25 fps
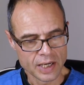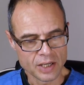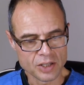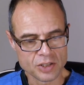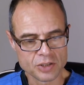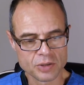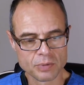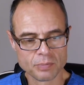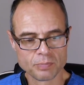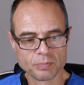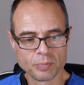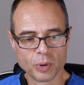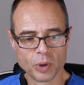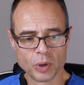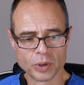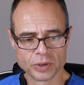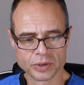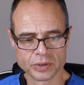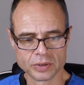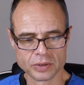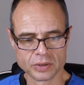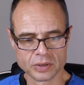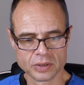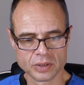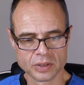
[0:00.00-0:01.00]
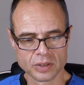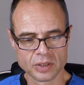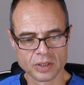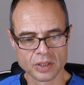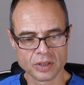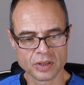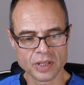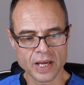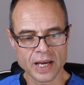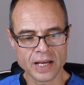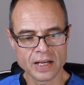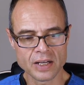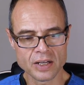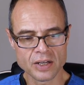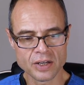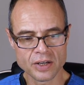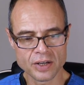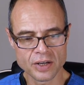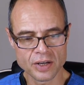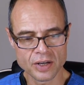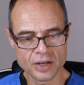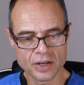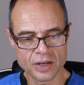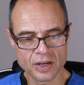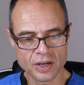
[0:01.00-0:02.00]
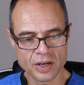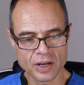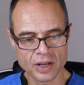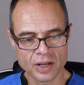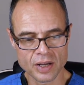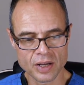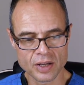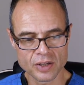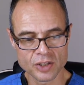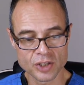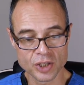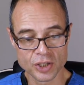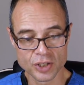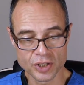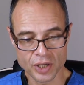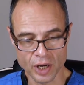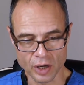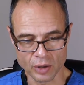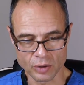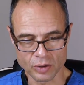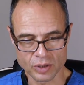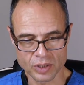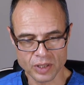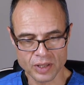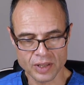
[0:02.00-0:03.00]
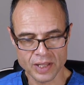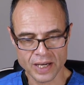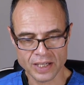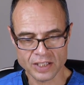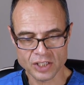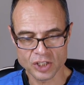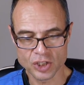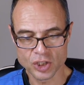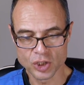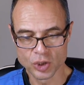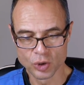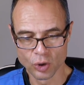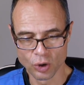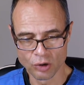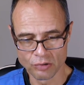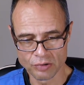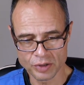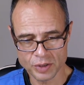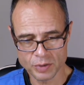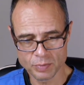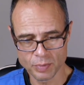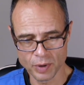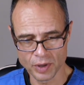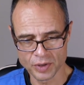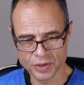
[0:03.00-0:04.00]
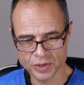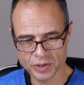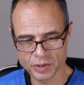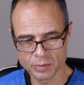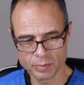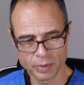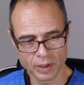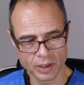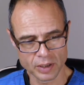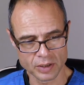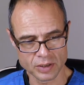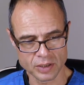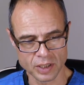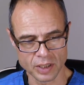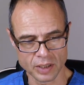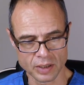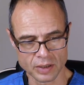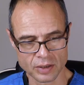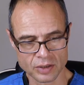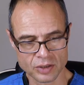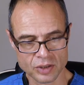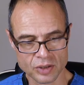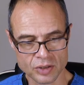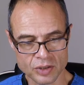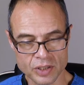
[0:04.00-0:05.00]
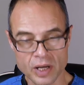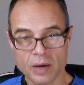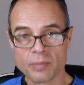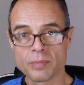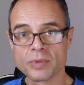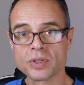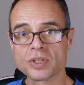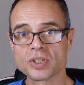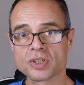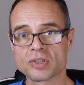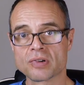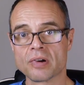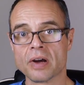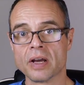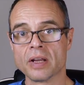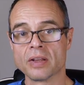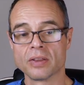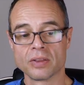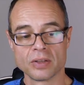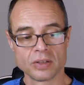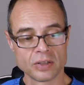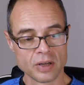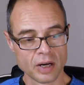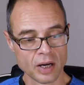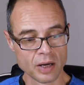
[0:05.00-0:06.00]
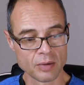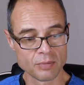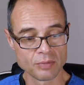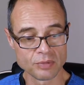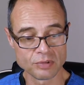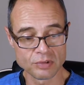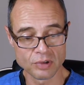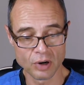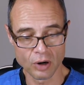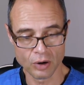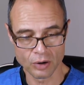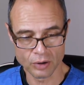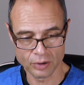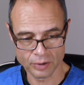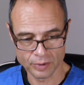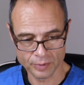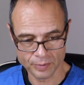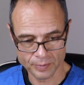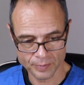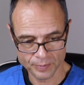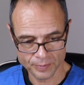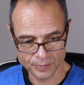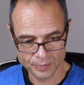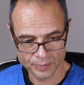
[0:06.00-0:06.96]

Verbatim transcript: It is important that they to note that is your responsibility to demonstrate that I am wrong,